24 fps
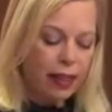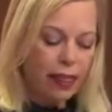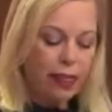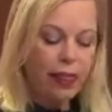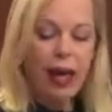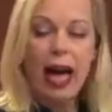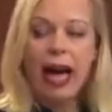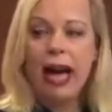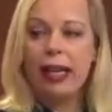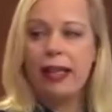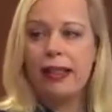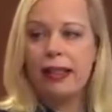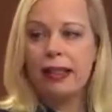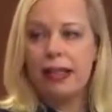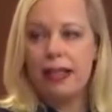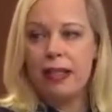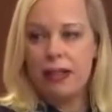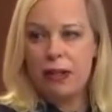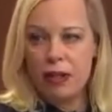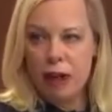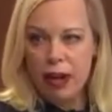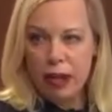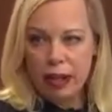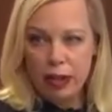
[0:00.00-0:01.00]
That
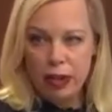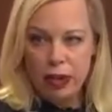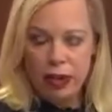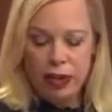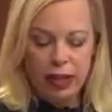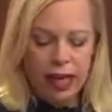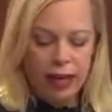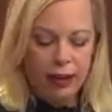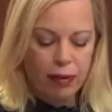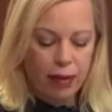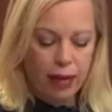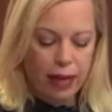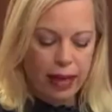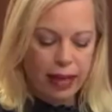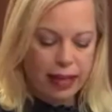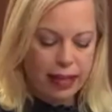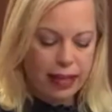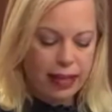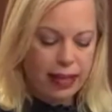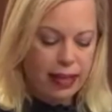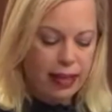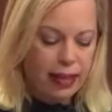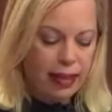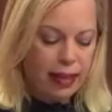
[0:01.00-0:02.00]
is not good
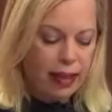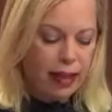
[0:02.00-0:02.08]
governance.